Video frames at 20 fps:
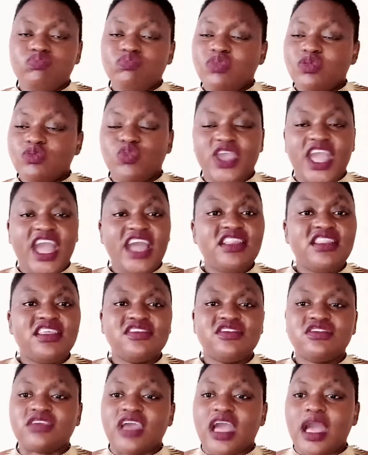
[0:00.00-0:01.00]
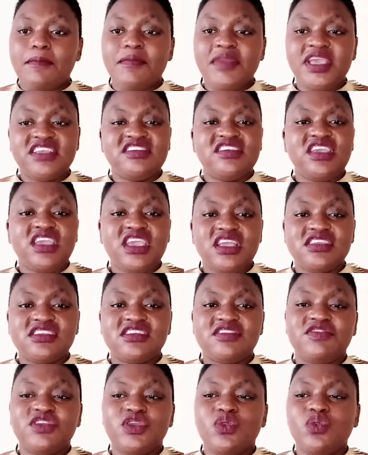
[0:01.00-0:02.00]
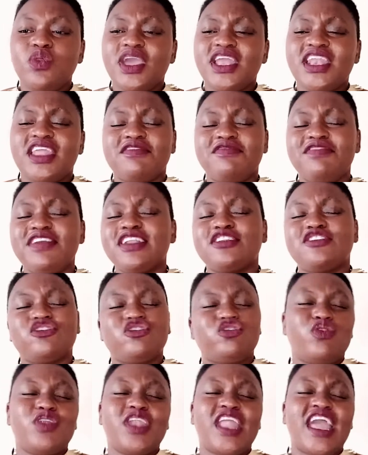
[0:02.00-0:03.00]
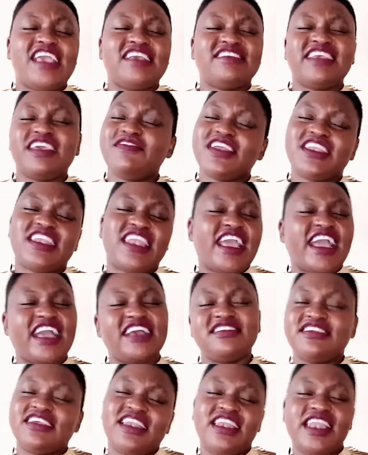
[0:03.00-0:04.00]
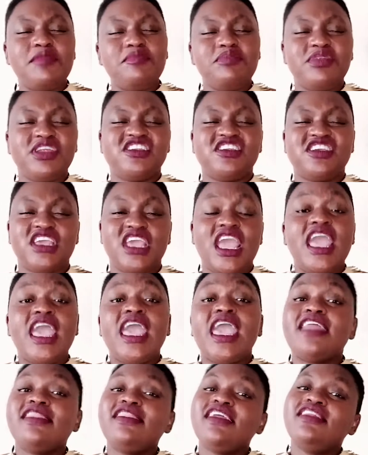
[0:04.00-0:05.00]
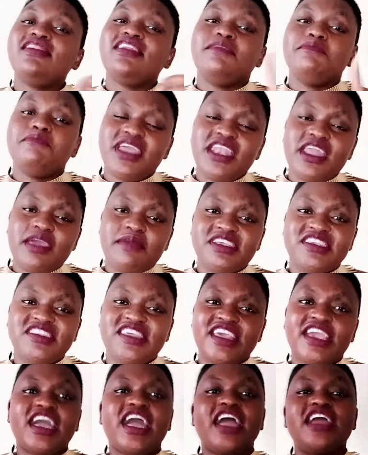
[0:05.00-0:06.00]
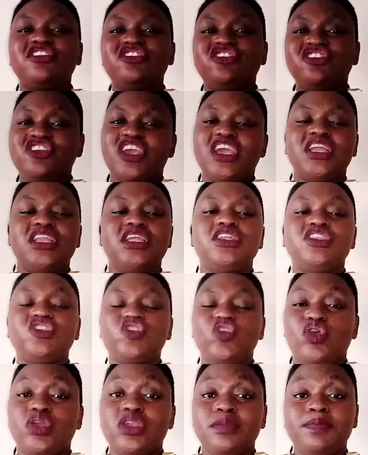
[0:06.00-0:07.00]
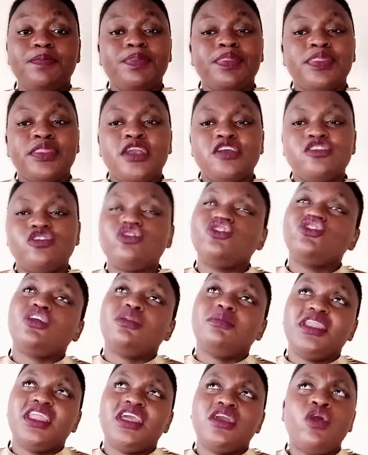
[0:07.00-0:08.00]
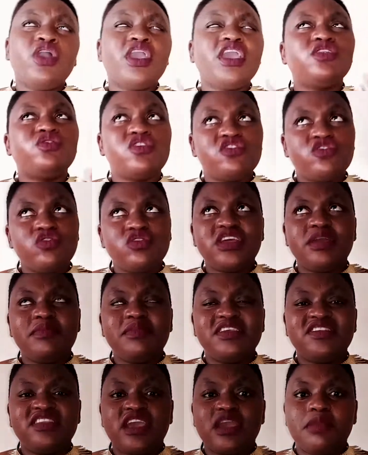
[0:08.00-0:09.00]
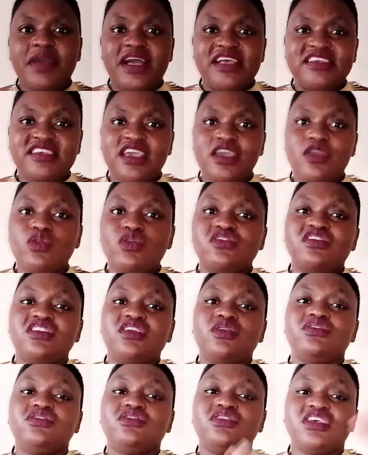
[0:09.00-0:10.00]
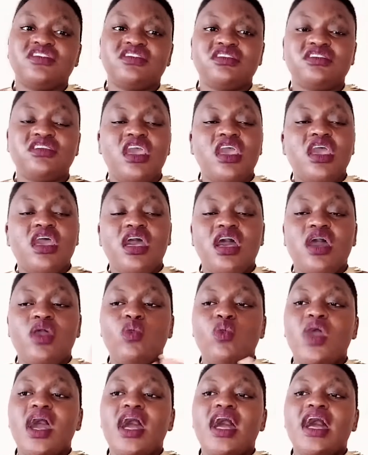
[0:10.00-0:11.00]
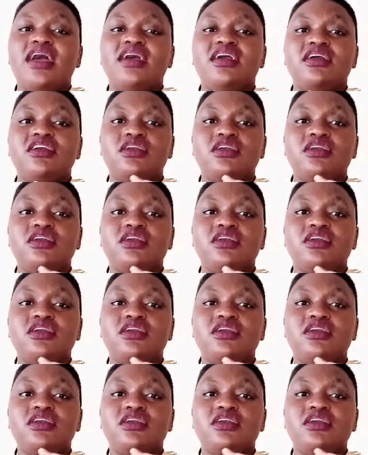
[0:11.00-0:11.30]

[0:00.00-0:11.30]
we had this amazing interview, and I felt so nice. I felt like a celebrity. And then they made a mistake and shared it on social media. Okay, it was not a mistake per se, because they just were,